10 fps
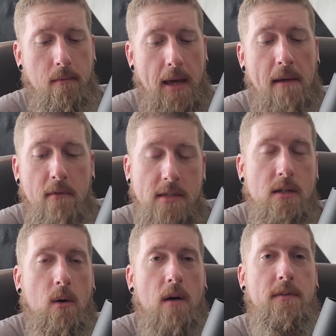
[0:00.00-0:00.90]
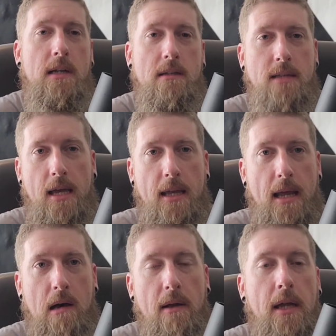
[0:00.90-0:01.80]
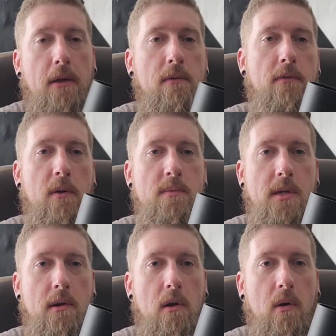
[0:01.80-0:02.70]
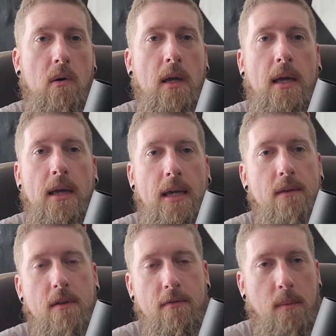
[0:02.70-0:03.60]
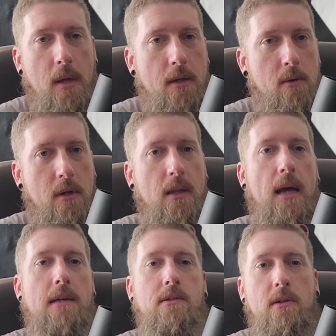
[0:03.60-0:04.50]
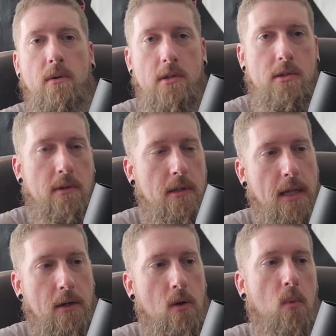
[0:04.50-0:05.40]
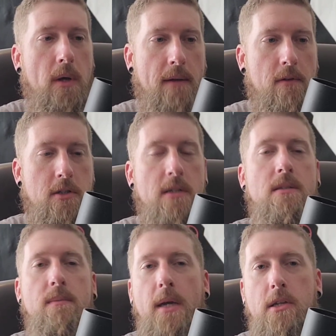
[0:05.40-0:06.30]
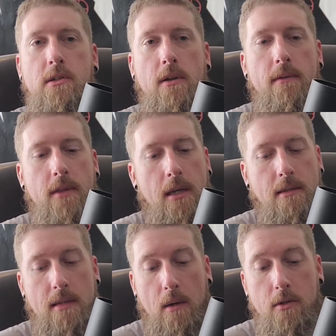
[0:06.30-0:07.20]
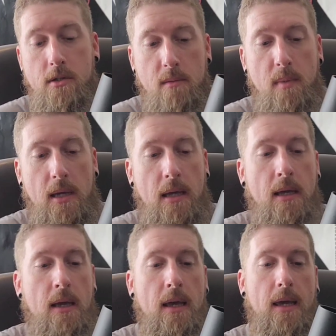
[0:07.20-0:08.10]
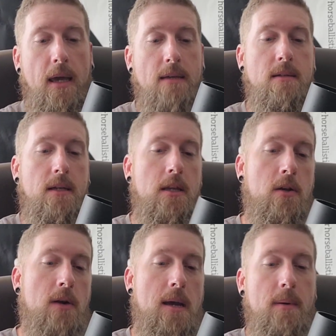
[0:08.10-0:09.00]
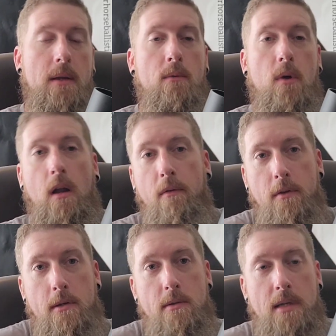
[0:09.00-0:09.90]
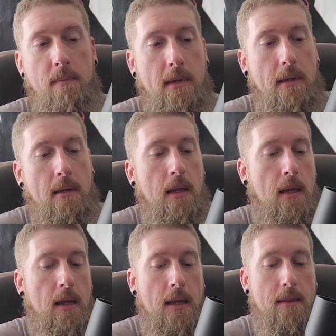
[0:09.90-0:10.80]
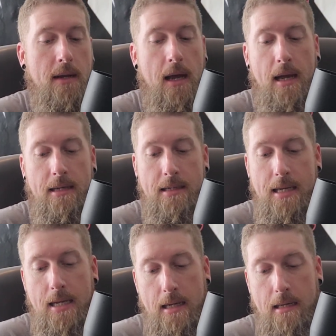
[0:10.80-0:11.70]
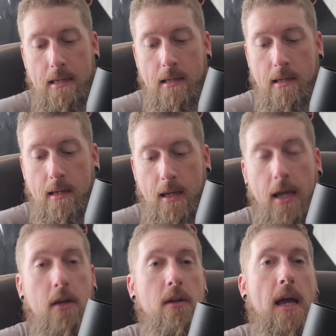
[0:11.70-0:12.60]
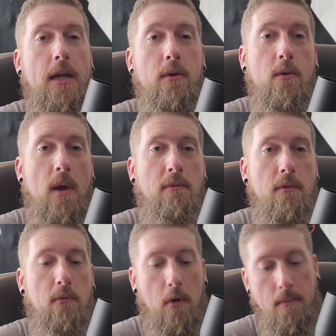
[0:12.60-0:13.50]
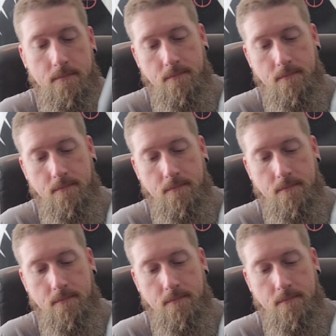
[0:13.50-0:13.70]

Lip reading: Every so often I'll take it out and confirm zero, even if I'm not doing a class or going shooting later or whatever, just to make sure everything's how it should be, in case I need to grab it and run off and do something that I need a good accurate rifle for.